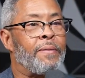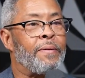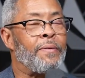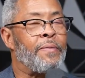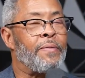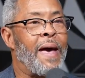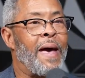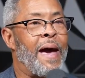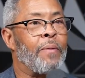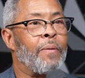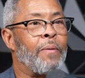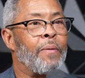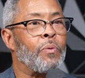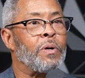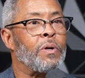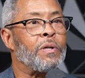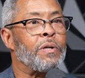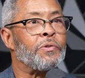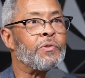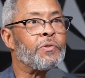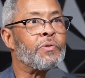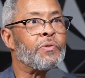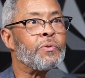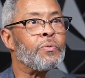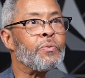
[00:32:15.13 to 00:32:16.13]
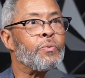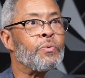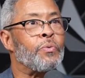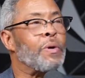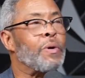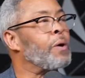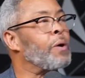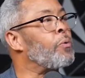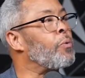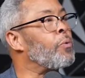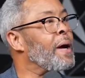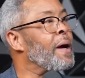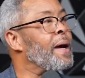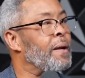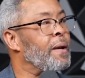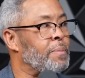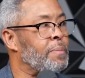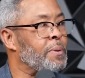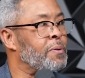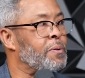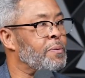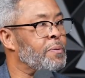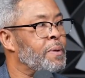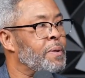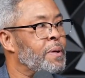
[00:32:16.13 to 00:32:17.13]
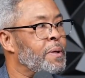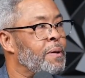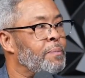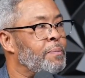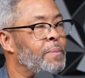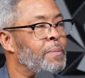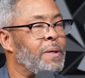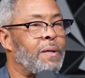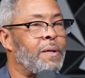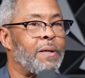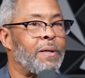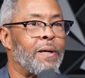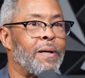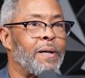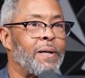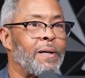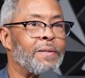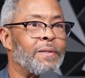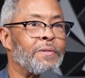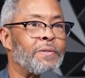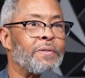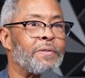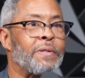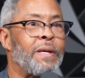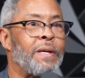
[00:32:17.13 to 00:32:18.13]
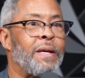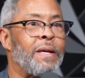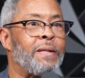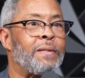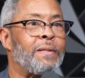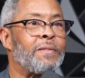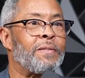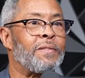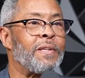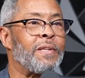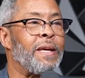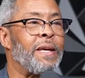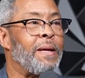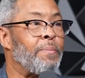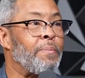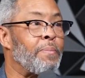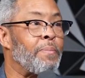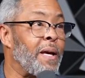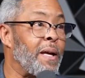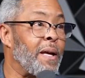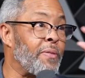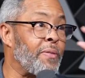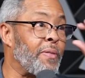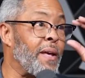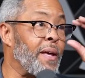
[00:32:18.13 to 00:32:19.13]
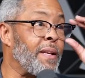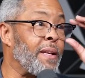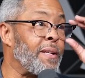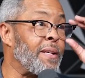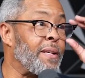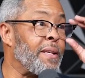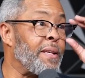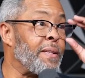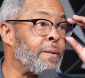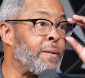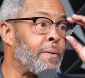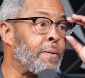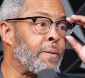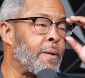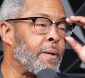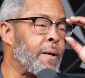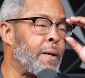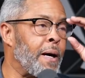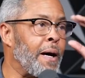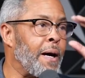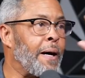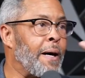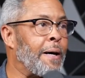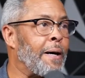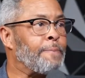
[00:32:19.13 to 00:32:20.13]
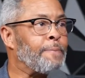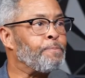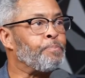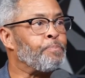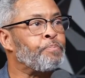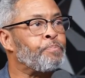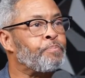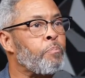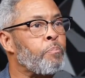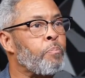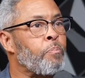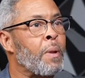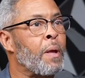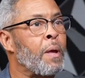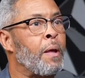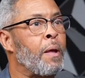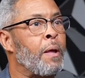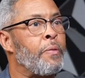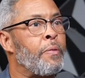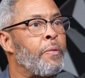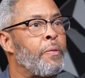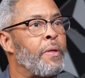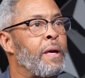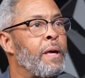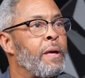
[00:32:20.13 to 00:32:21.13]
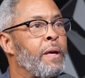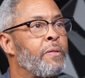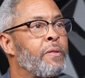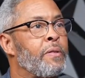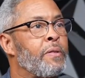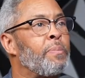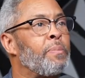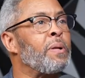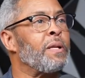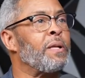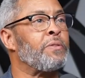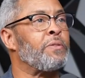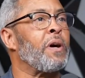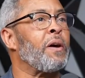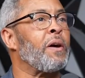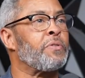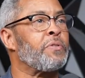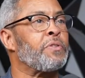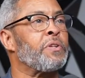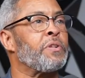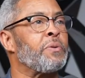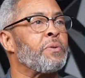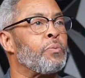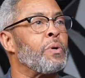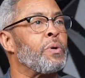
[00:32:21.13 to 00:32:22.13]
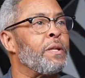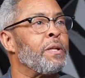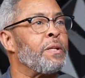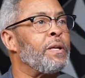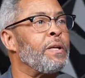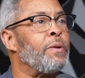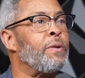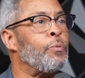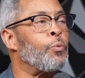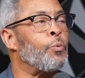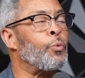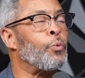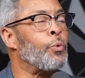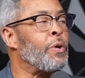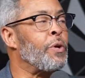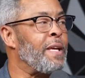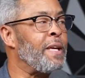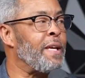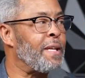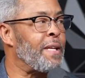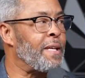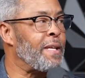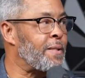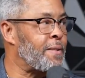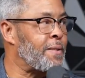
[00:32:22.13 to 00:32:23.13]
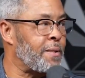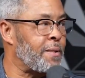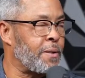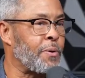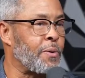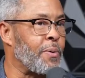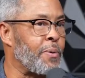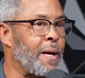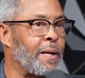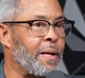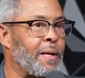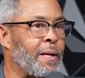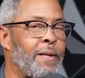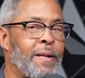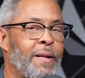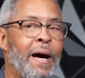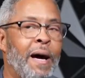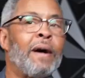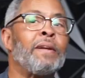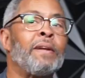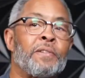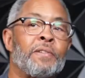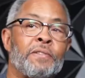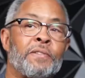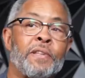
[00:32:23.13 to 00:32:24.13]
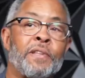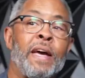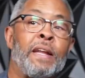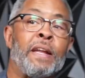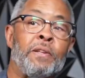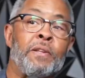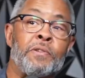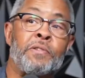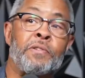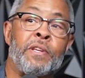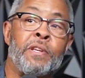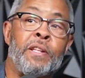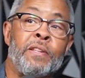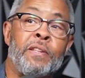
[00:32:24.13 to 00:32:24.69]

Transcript: that was regrettable because it seemed that they didn't, the police officer really didn't read it correctly. Now, I understand you see